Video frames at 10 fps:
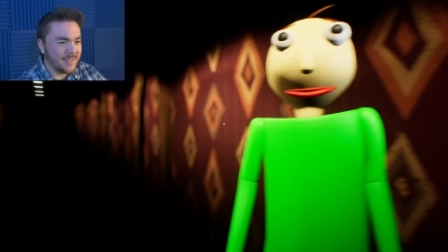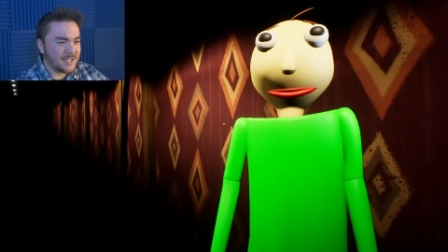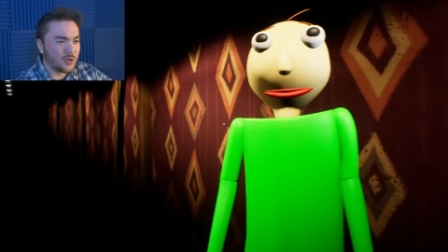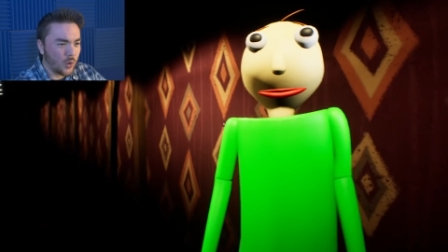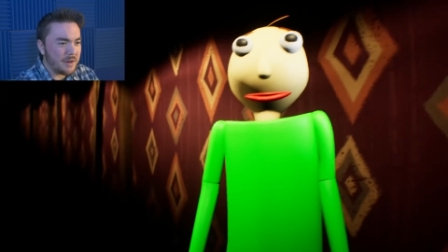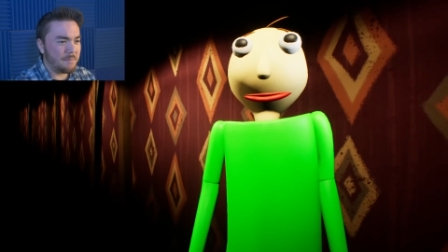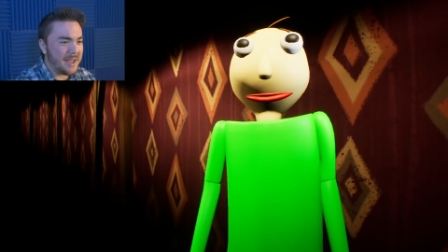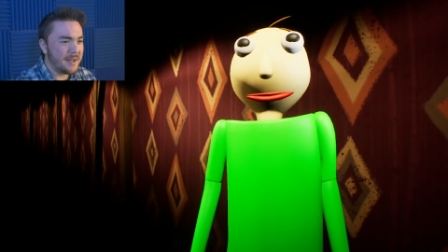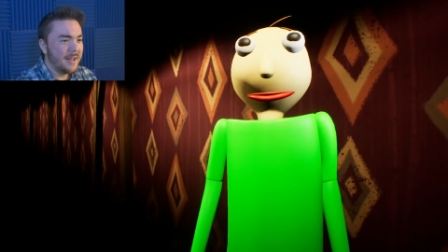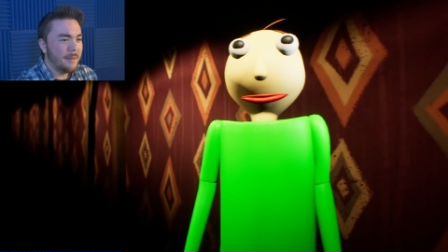this
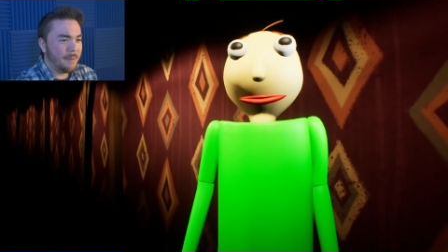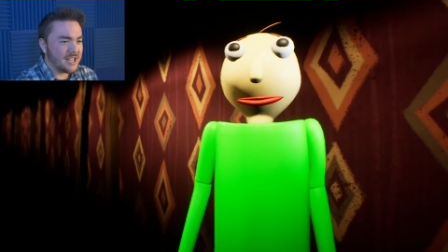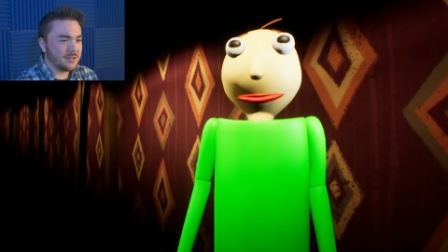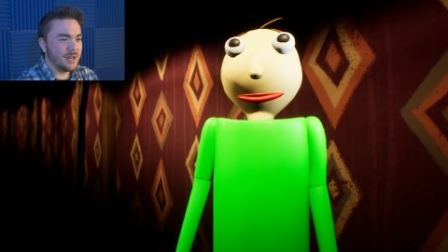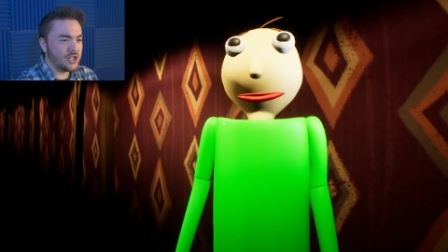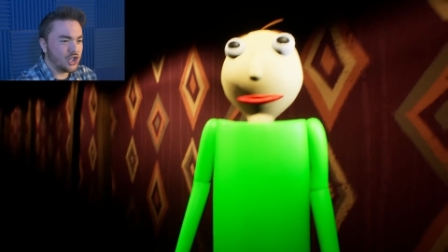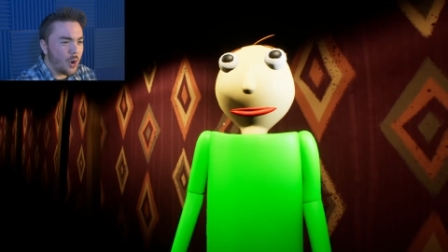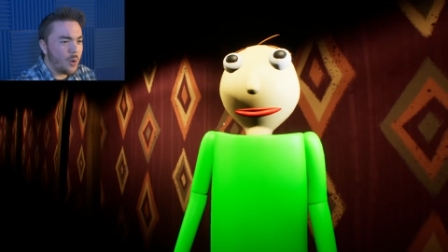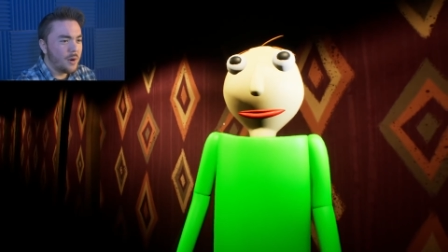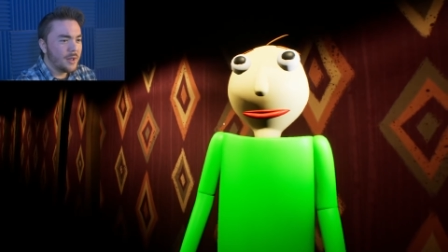creepy basement.
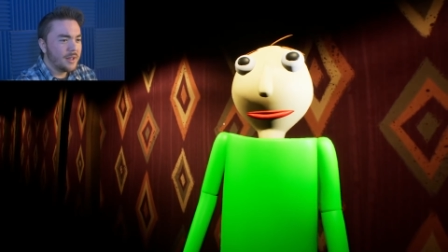You